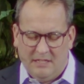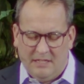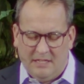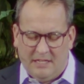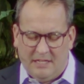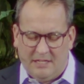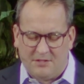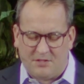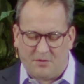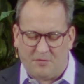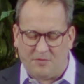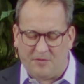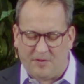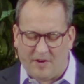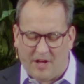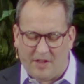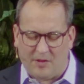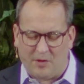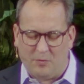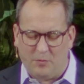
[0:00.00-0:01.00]
And so,
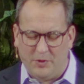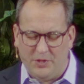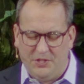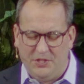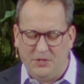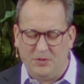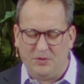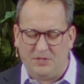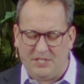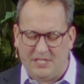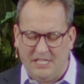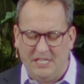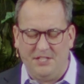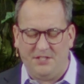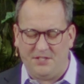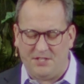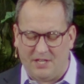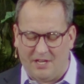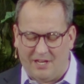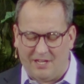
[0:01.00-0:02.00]
Father, would you
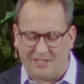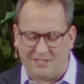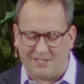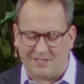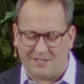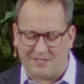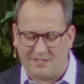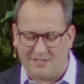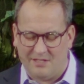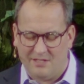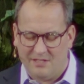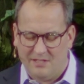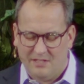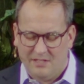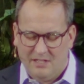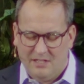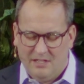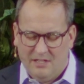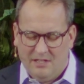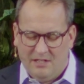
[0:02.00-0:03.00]
teach us
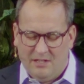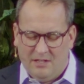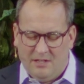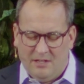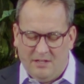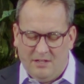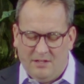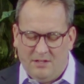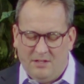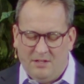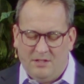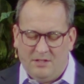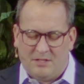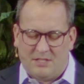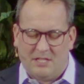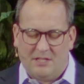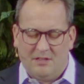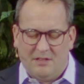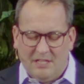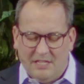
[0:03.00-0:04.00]

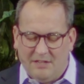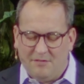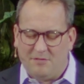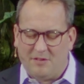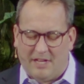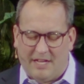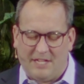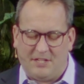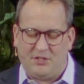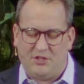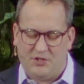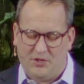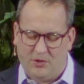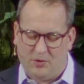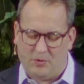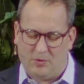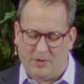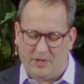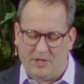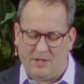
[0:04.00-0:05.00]
to live like
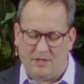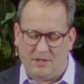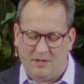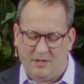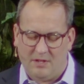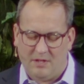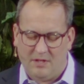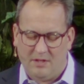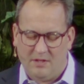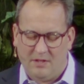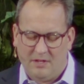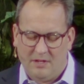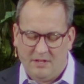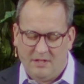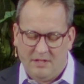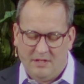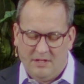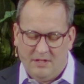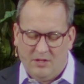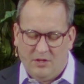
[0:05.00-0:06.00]
children
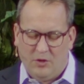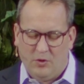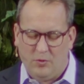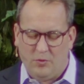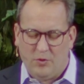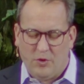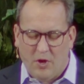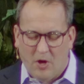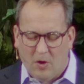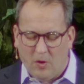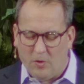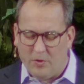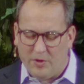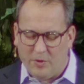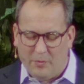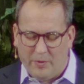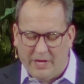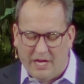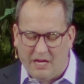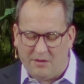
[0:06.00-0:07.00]
who know that
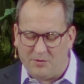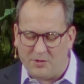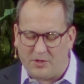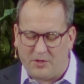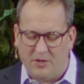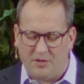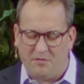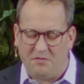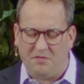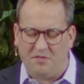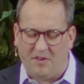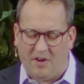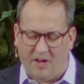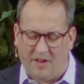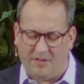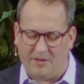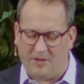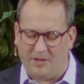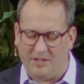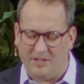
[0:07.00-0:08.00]
we have a good
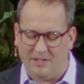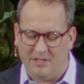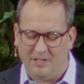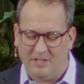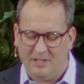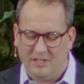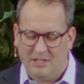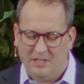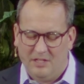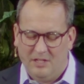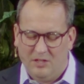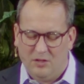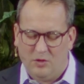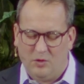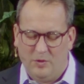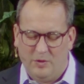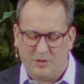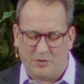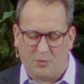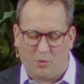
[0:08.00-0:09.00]
Father
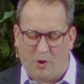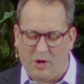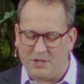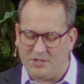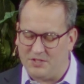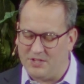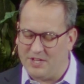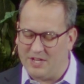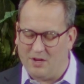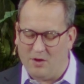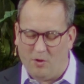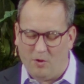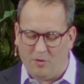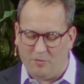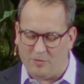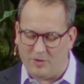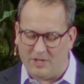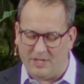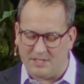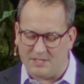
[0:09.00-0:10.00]
who is watching
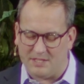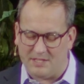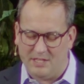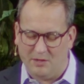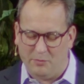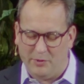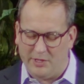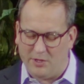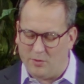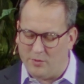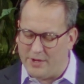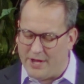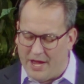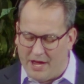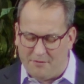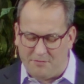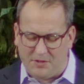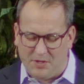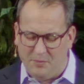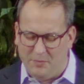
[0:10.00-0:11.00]
over us, that we don't
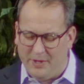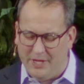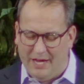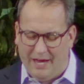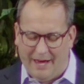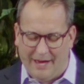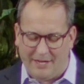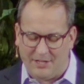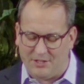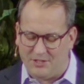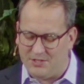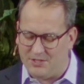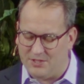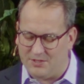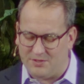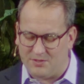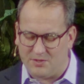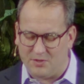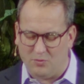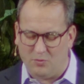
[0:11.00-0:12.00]
have to be
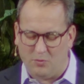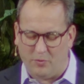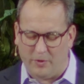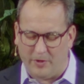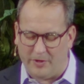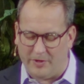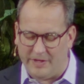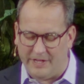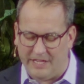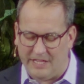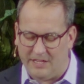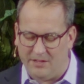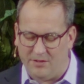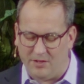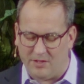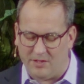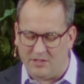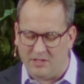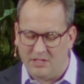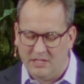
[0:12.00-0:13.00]
anxious or worried
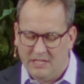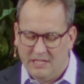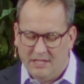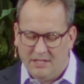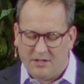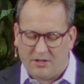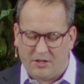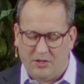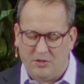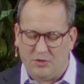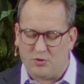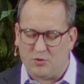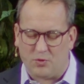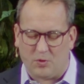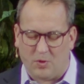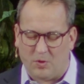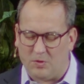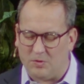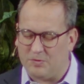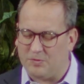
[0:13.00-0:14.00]
or
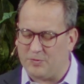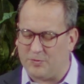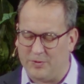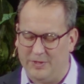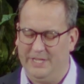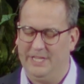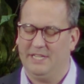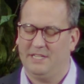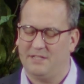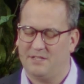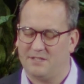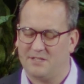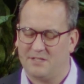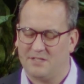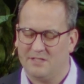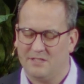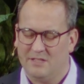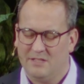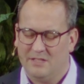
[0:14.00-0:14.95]
control freaks,